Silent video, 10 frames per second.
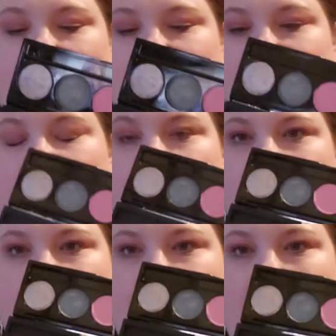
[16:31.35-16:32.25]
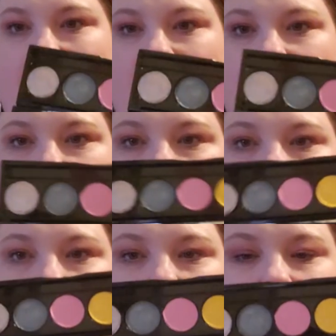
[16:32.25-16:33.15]
this is the whatever palette on the
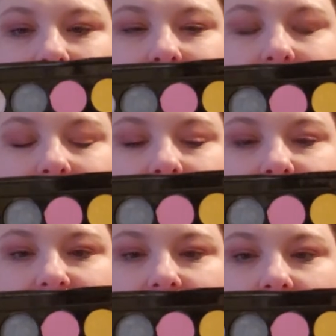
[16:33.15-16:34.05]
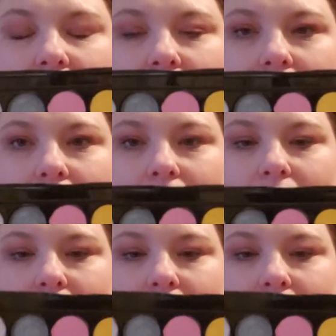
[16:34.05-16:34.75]
bottom and this is the uh,